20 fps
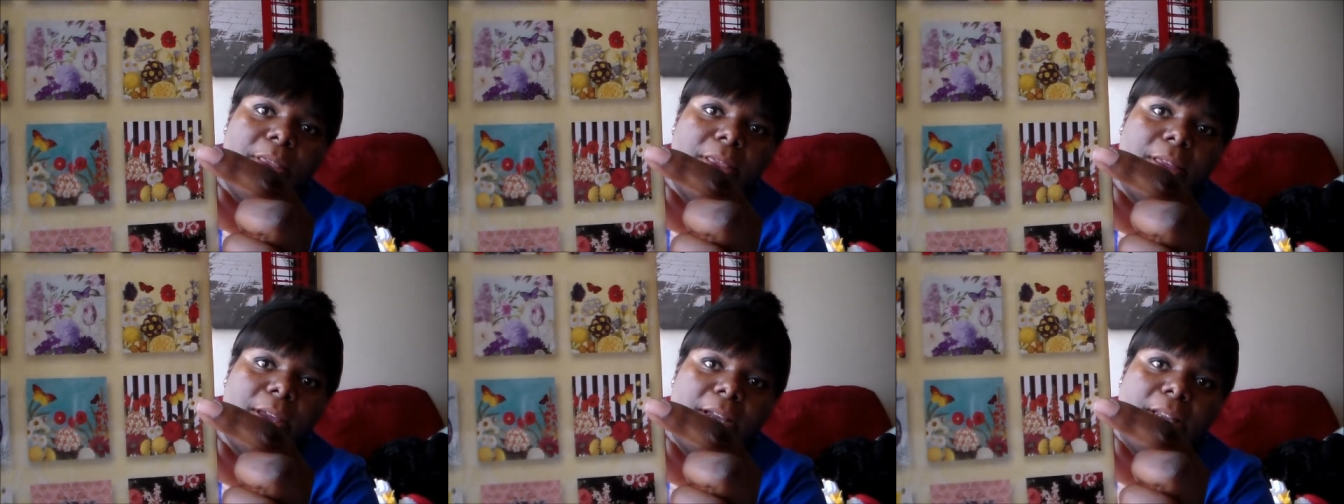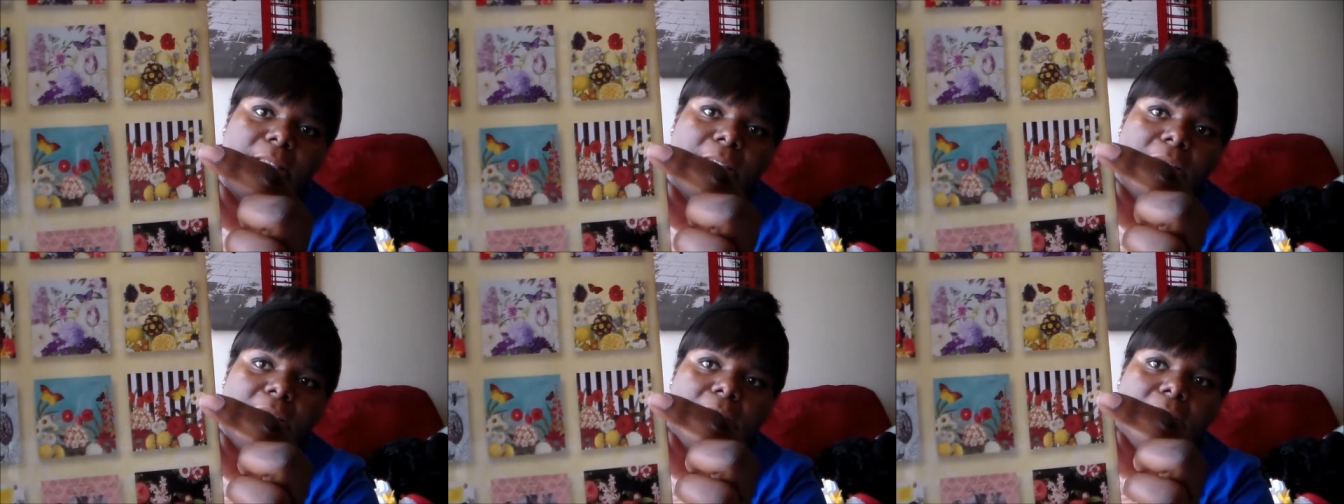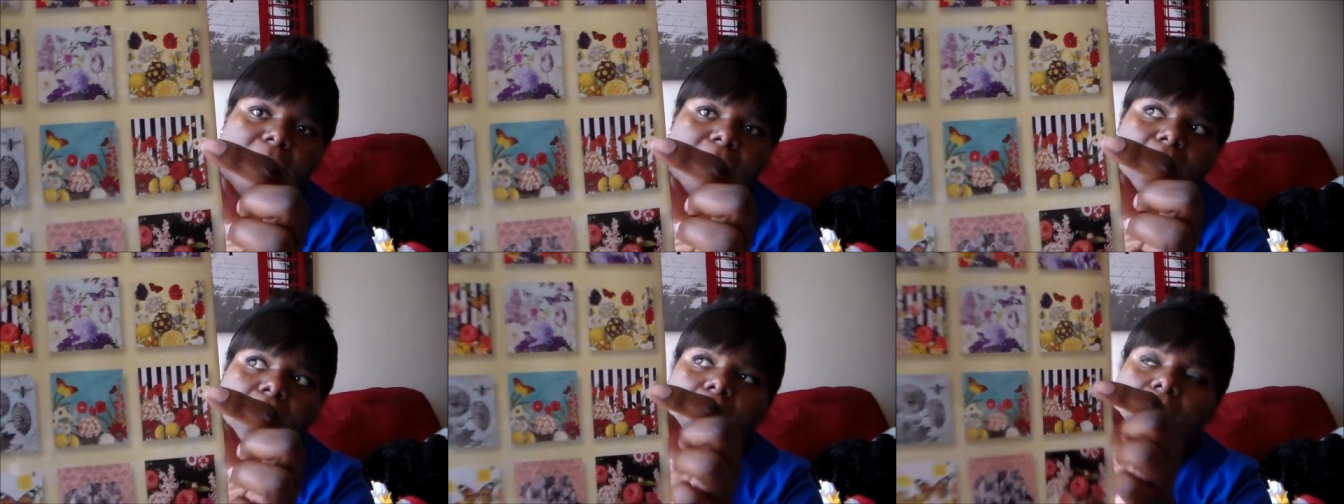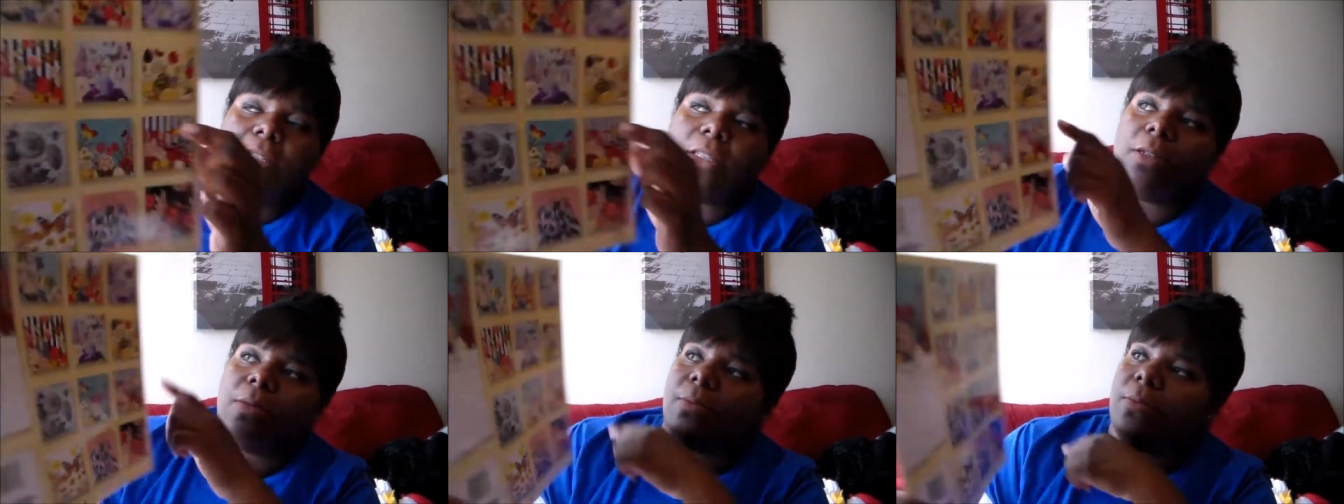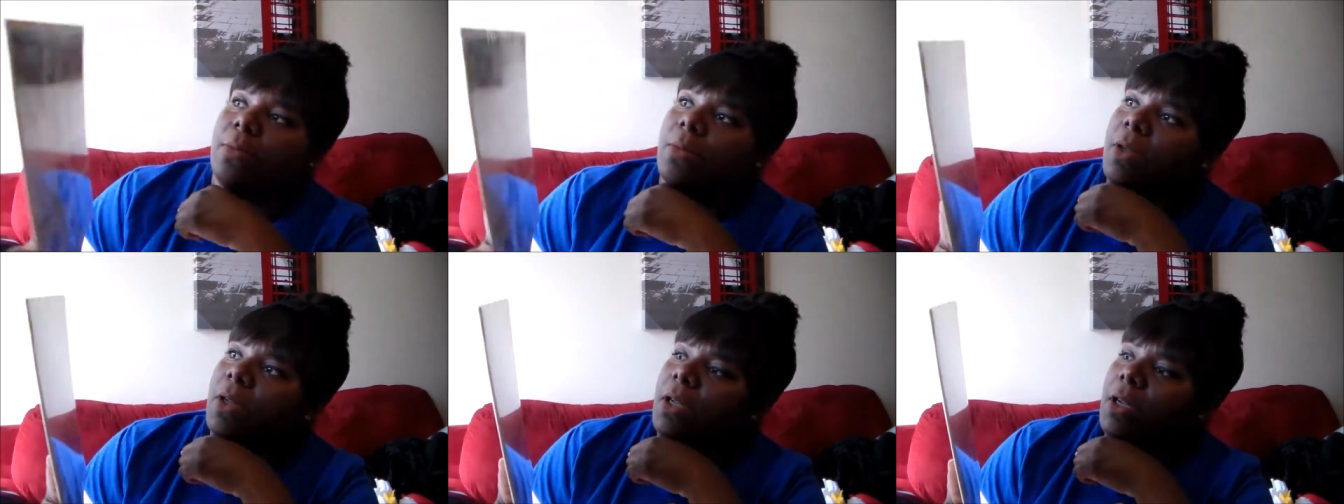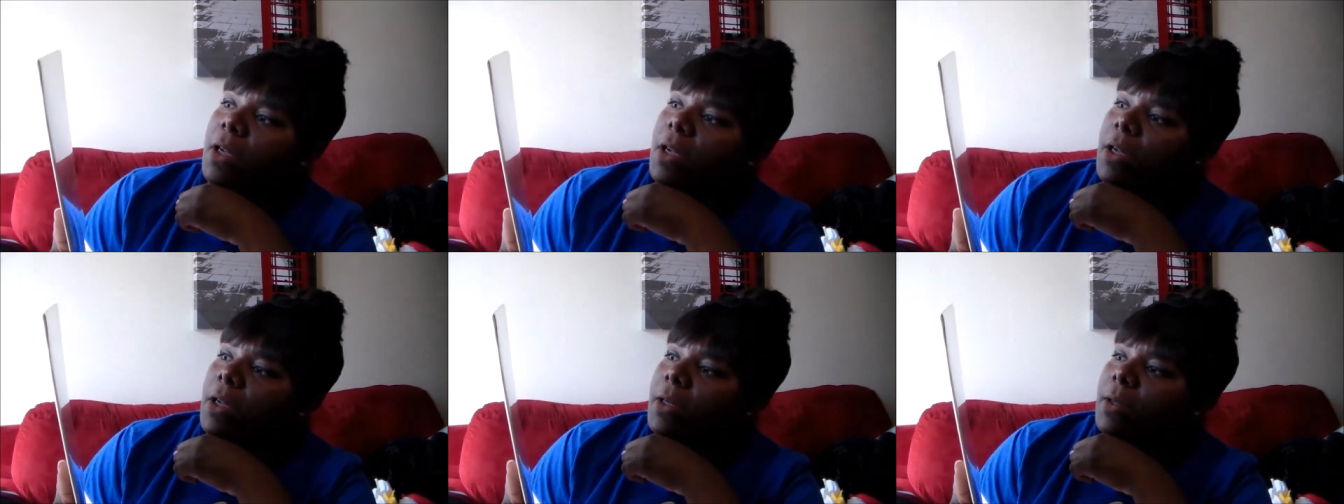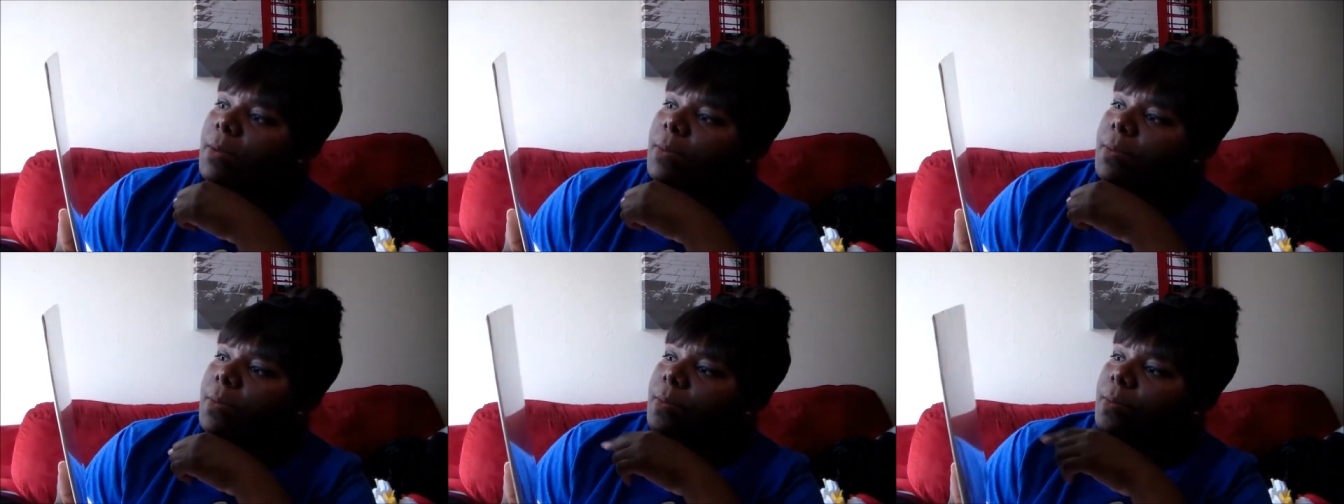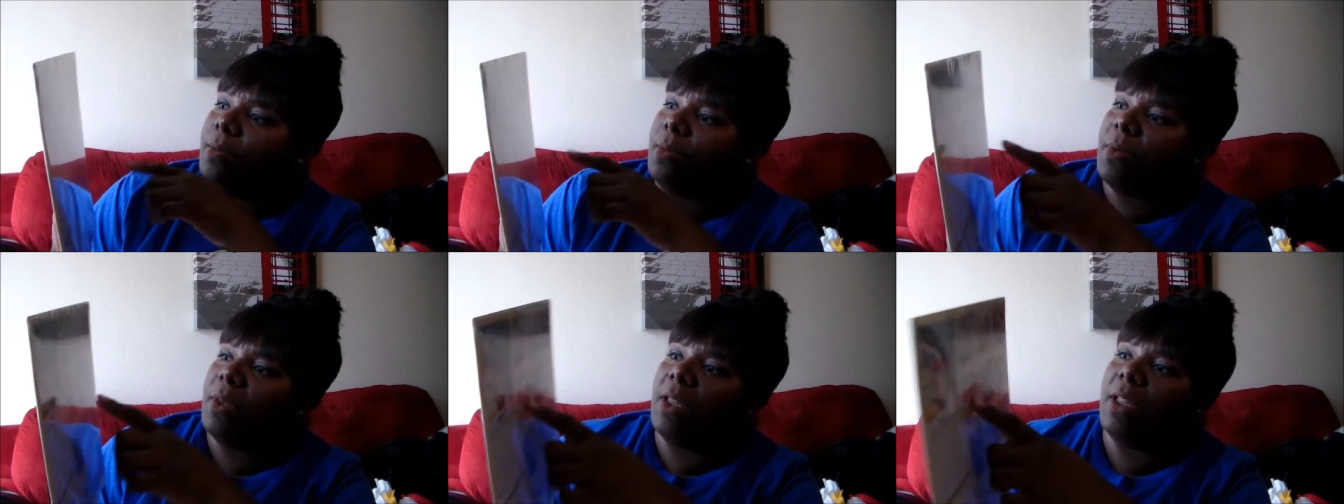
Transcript: one thing that is awesome. Um,